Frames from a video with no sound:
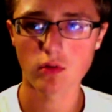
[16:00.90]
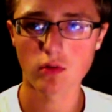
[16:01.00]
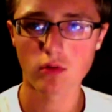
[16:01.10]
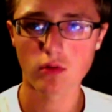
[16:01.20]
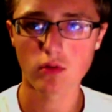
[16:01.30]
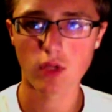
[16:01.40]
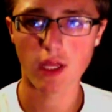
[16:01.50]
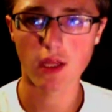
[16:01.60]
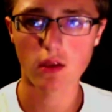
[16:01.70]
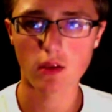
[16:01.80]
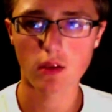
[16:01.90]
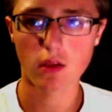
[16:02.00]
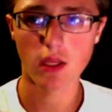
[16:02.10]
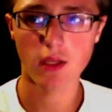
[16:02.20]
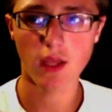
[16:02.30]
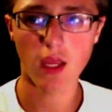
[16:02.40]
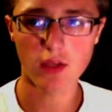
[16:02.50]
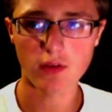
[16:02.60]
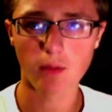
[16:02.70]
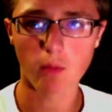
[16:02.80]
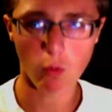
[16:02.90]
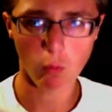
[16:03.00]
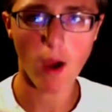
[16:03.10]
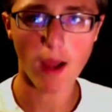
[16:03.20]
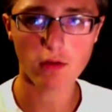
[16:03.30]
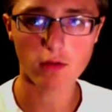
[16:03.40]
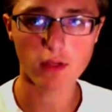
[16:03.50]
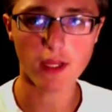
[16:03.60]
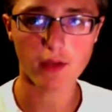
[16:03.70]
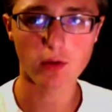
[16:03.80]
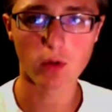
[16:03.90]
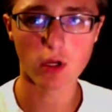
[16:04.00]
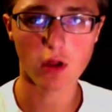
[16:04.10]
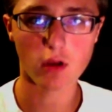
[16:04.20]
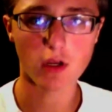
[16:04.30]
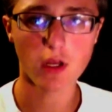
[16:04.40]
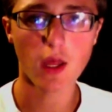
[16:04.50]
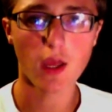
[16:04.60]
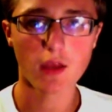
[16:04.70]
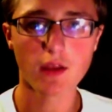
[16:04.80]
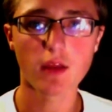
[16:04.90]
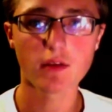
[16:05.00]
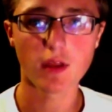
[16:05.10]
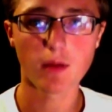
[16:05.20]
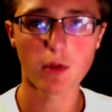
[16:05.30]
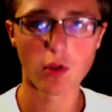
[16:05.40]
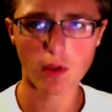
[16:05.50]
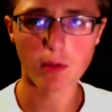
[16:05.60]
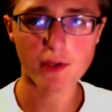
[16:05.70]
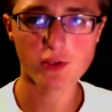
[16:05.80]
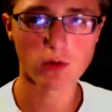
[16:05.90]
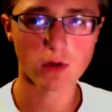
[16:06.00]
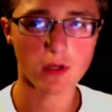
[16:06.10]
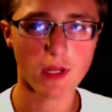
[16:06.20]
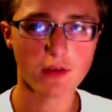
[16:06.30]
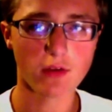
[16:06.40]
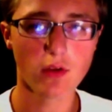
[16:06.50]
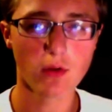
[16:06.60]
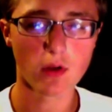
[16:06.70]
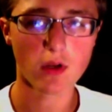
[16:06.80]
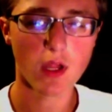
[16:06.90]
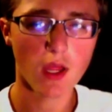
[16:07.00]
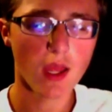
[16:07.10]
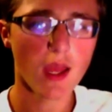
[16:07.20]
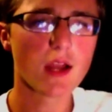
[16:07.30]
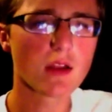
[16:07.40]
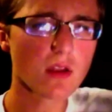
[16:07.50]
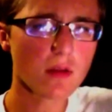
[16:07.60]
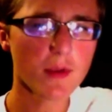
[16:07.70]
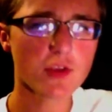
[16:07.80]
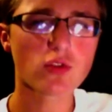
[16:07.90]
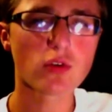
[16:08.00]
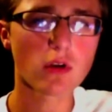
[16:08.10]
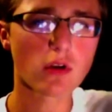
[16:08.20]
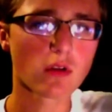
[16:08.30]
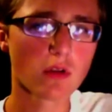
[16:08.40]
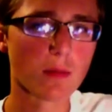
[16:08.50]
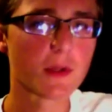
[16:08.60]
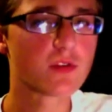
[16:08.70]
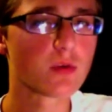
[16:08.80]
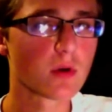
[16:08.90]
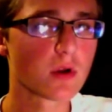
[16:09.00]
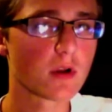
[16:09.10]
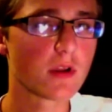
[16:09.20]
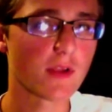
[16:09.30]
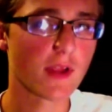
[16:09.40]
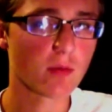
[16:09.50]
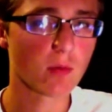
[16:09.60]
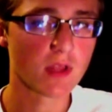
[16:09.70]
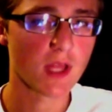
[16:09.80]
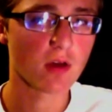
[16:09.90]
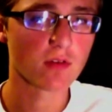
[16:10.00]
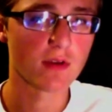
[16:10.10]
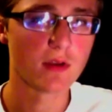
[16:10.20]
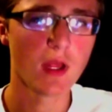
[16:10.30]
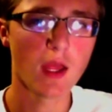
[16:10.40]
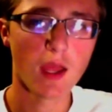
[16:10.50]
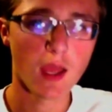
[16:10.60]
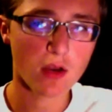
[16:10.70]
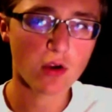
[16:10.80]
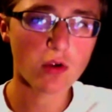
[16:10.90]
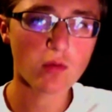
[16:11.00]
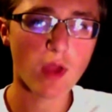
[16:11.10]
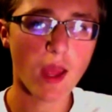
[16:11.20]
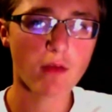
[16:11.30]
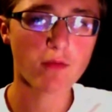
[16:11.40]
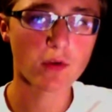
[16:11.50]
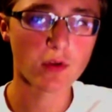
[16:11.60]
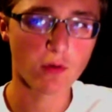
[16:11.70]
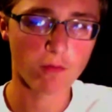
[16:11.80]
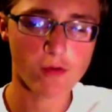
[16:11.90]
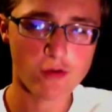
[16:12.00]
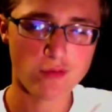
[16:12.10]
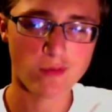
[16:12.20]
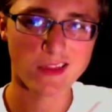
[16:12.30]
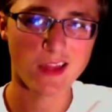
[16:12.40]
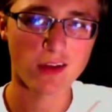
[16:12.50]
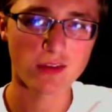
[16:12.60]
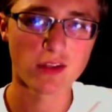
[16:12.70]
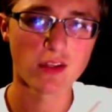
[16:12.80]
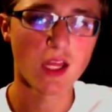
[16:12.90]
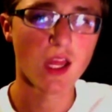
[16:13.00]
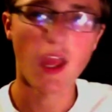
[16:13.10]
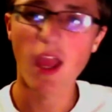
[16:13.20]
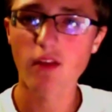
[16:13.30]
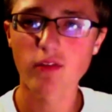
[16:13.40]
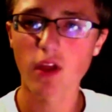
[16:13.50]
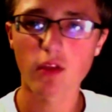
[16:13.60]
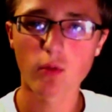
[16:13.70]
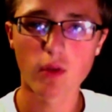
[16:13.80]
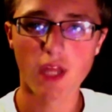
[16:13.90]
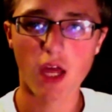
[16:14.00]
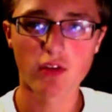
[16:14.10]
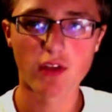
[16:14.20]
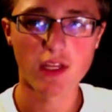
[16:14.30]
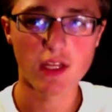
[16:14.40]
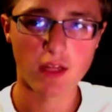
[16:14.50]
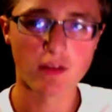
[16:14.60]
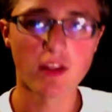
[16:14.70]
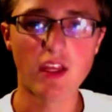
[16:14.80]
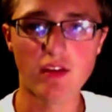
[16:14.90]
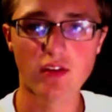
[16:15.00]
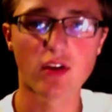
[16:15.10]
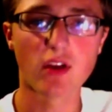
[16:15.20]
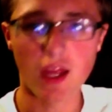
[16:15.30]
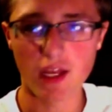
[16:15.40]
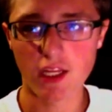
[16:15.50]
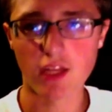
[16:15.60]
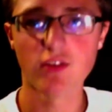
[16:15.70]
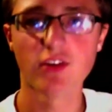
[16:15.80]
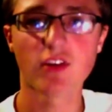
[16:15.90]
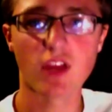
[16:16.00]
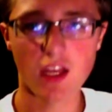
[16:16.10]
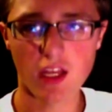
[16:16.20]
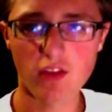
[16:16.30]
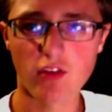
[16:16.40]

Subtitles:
like, it takes them a while to get to 100, takes them a little bit shorter to get to 200, and a little bit shorter and a little bit shorter until you get to 1,000. And I heard after your first 1,000, every other 1,000 gets easier and easier and easier.